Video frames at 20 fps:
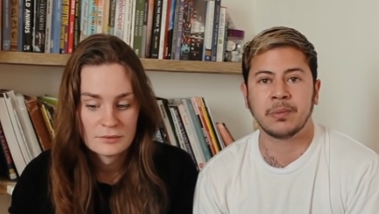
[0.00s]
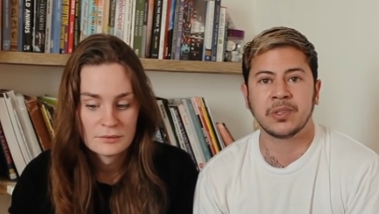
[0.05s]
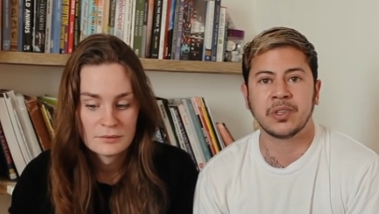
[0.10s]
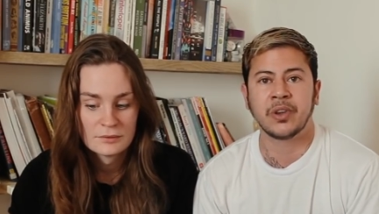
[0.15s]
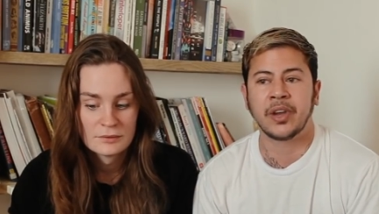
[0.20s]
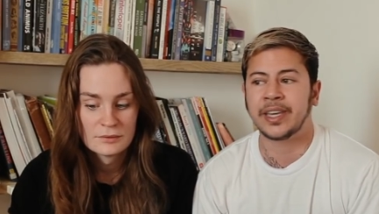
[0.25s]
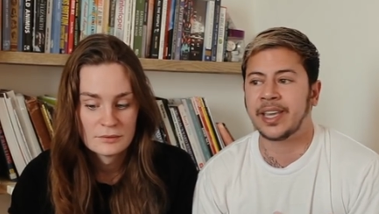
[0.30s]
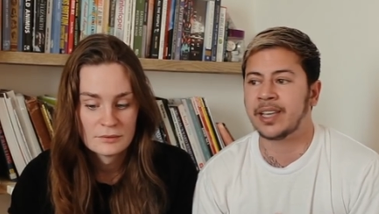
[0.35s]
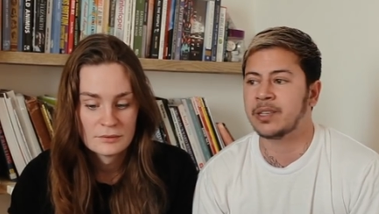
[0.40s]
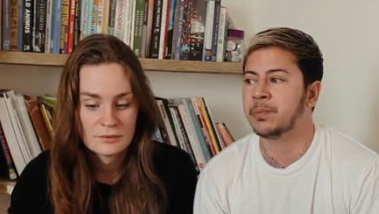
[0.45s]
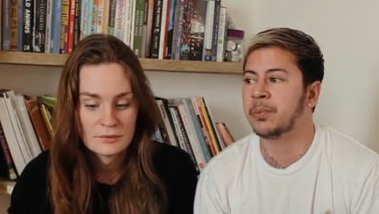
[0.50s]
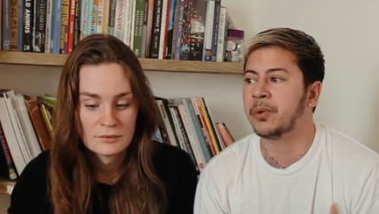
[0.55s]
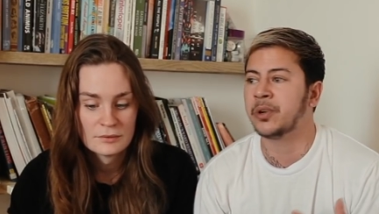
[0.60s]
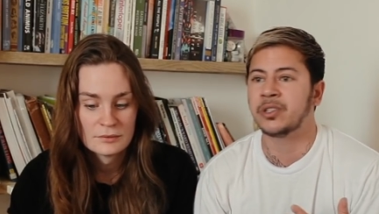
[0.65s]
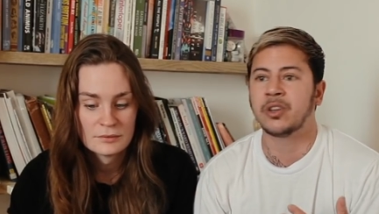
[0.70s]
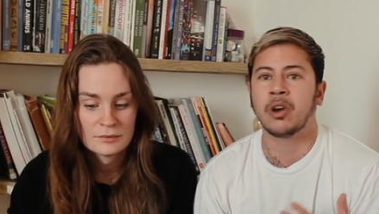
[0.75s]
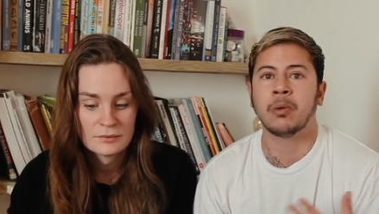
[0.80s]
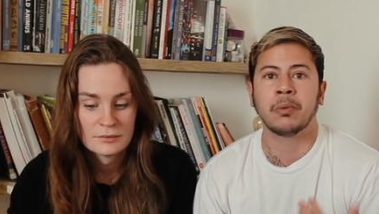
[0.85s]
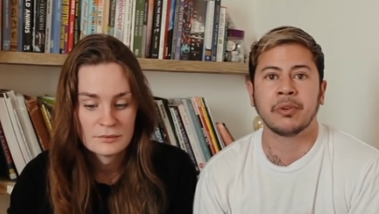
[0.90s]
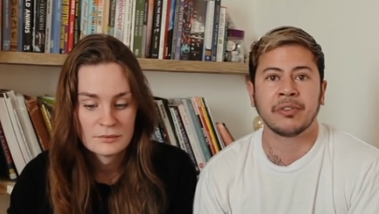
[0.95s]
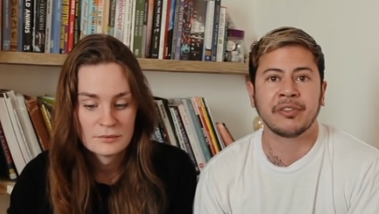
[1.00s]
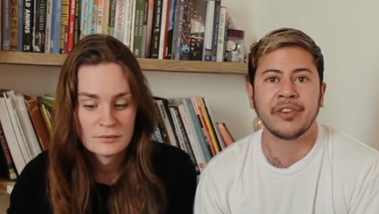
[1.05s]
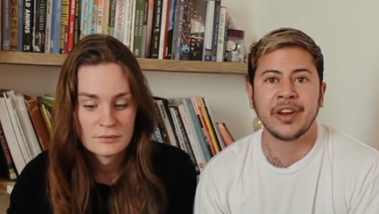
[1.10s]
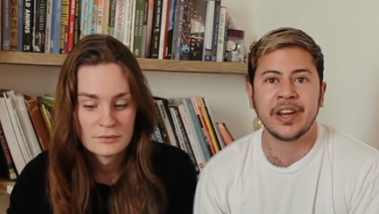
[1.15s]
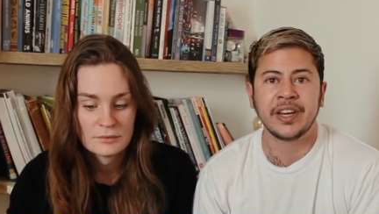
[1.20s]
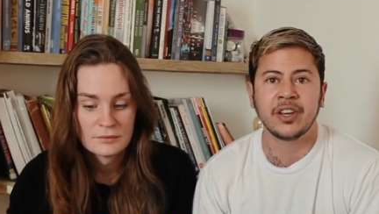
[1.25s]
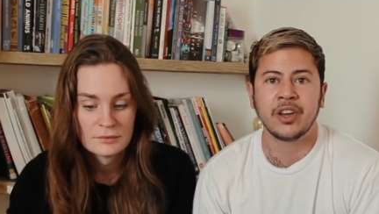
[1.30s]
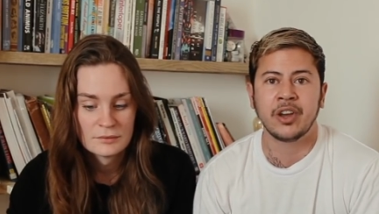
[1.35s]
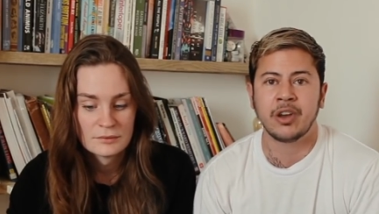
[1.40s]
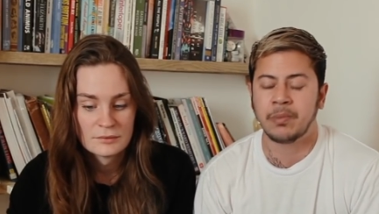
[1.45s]
Speaker 1: So I guess boys got more
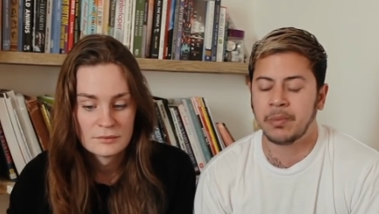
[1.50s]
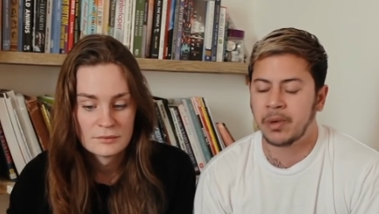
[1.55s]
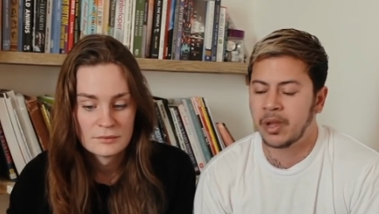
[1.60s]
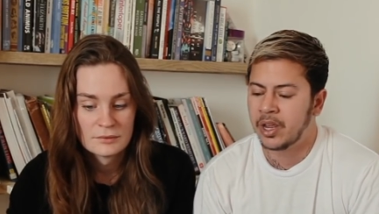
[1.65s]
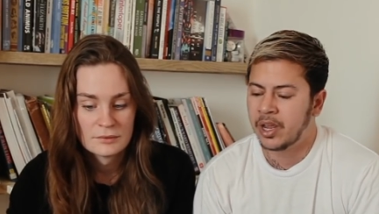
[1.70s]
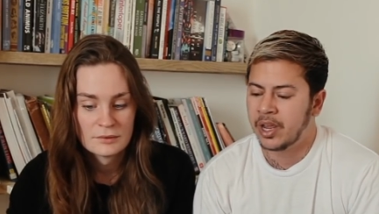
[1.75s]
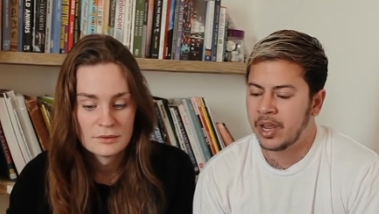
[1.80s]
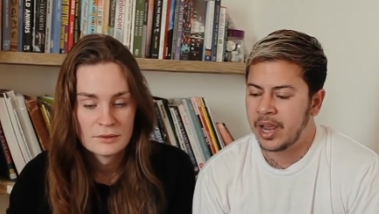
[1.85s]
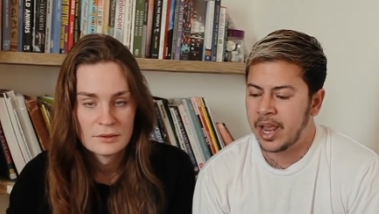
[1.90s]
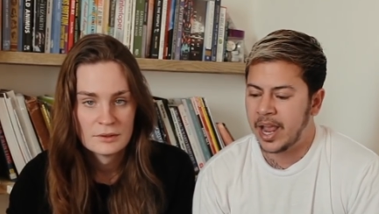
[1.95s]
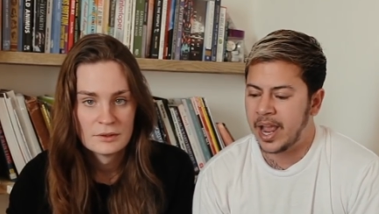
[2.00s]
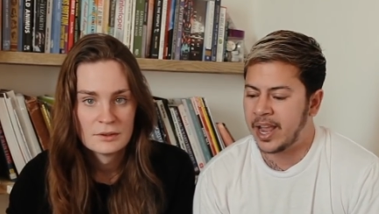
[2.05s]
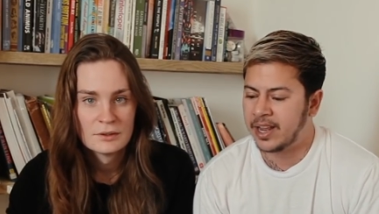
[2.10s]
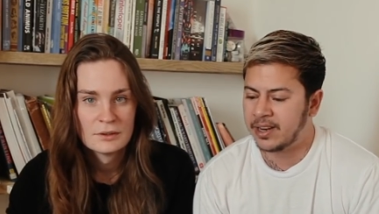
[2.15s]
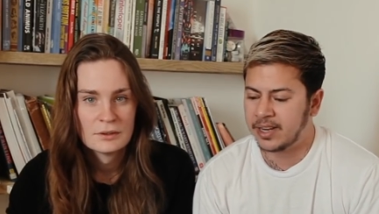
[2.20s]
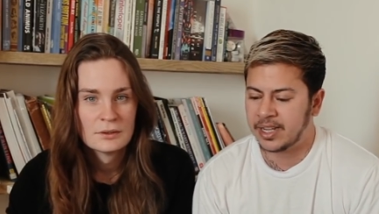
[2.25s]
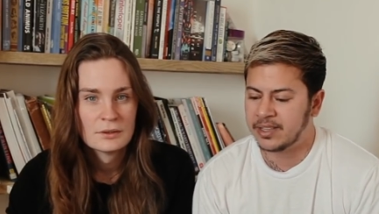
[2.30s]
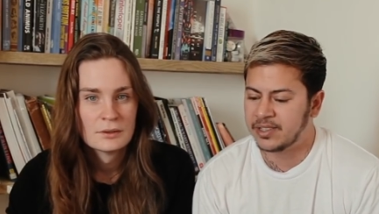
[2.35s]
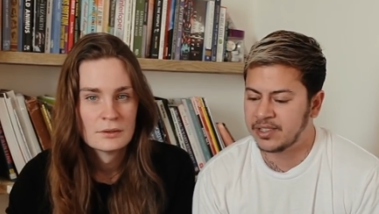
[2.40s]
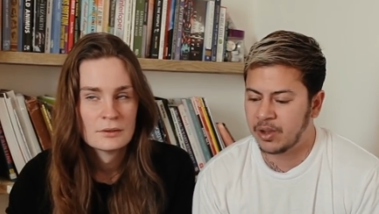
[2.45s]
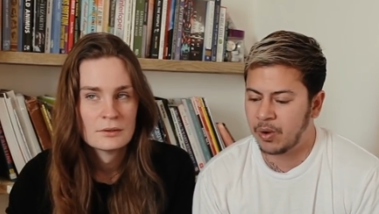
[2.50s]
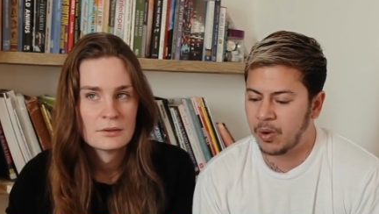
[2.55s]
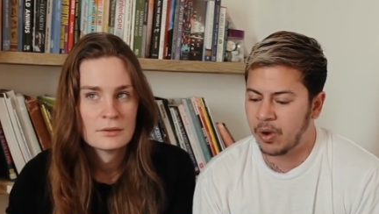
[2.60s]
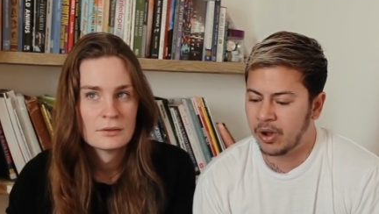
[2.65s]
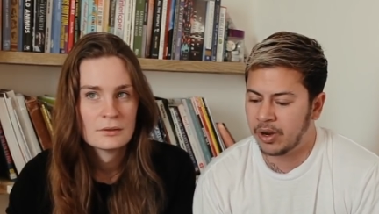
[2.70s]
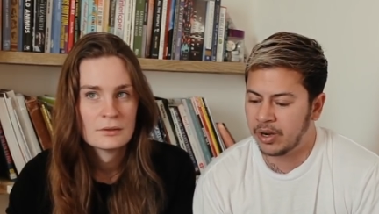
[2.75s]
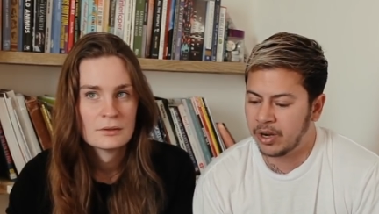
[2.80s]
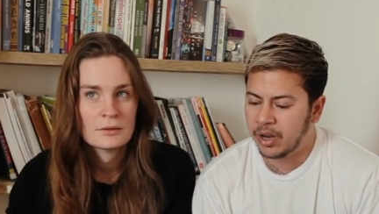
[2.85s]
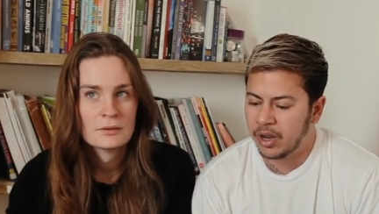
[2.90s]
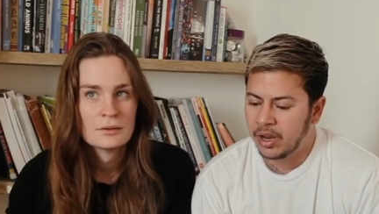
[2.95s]
freedom and, and so
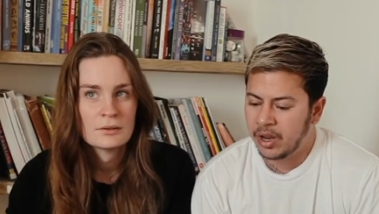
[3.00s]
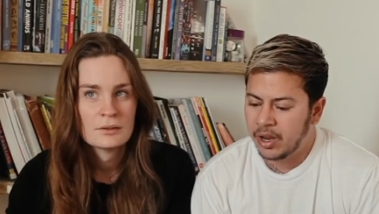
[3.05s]
on.